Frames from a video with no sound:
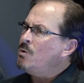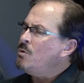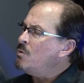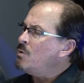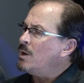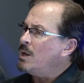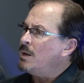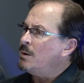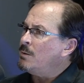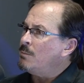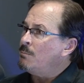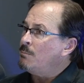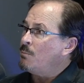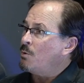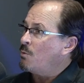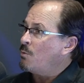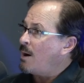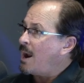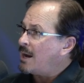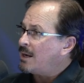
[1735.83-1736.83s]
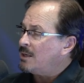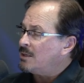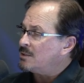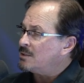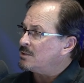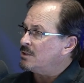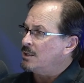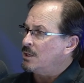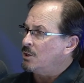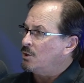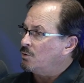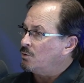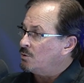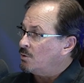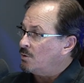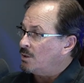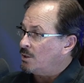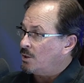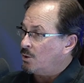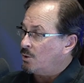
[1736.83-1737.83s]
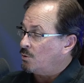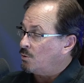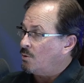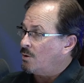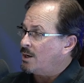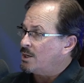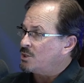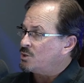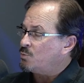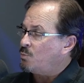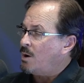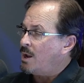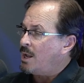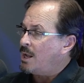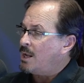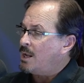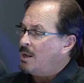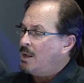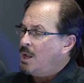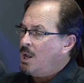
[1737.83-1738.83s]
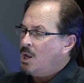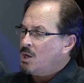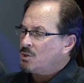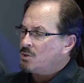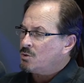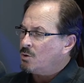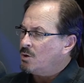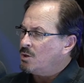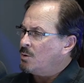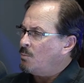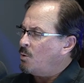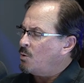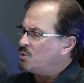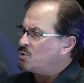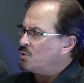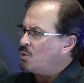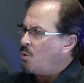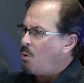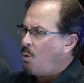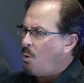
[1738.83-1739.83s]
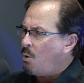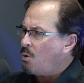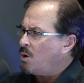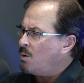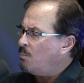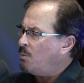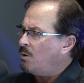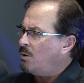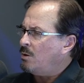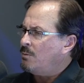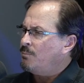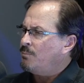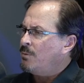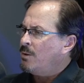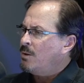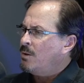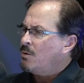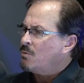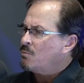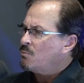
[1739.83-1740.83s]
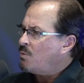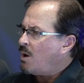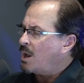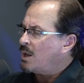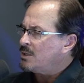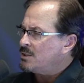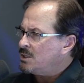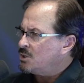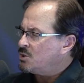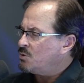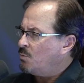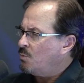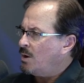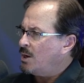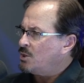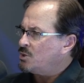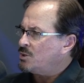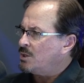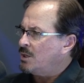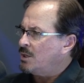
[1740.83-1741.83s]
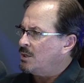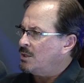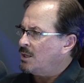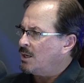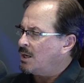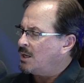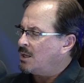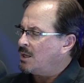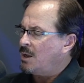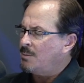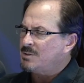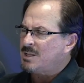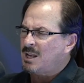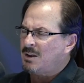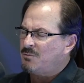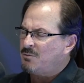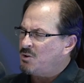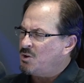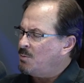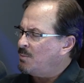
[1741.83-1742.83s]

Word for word: who can miraculously in a glorious way turn the most horrible, rotten situation that comes out of